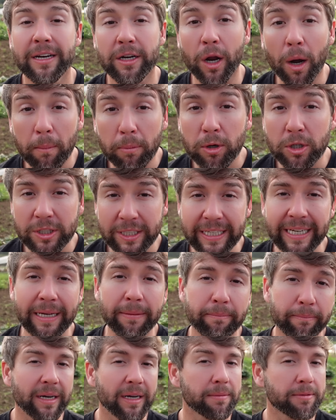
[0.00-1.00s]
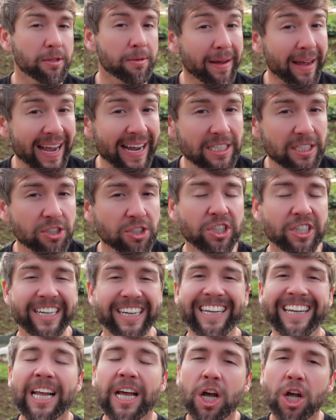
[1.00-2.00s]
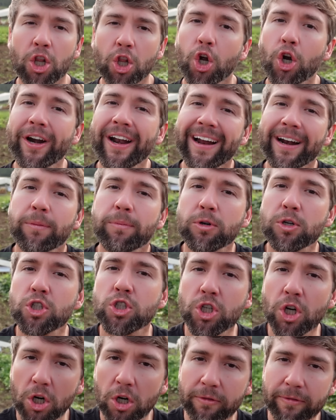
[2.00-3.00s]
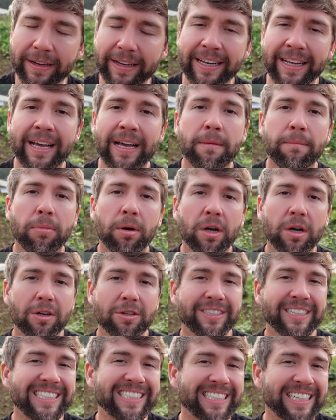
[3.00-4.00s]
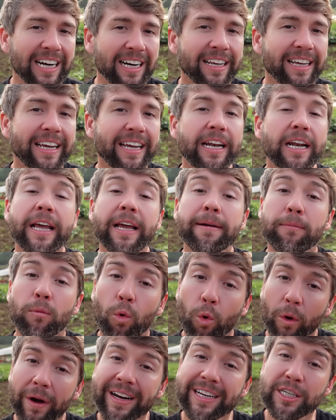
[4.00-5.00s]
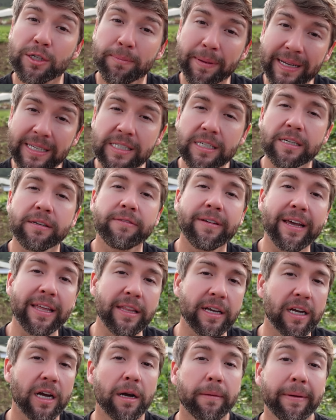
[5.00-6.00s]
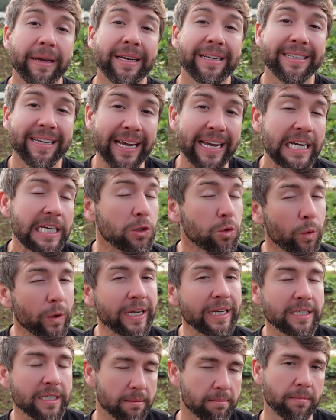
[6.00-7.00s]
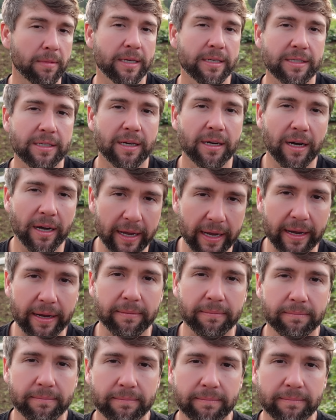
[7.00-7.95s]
Number ten, pick up some eggs and chicken. Learn how to preserve it, because it's gonna get more expensive in the coming days, weeks, and months ahead.